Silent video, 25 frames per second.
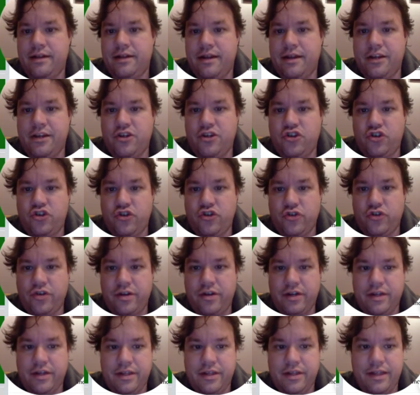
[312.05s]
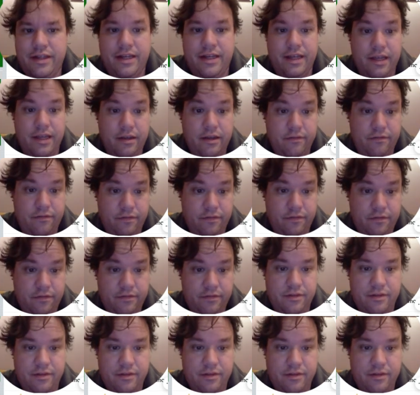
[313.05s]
ensured that if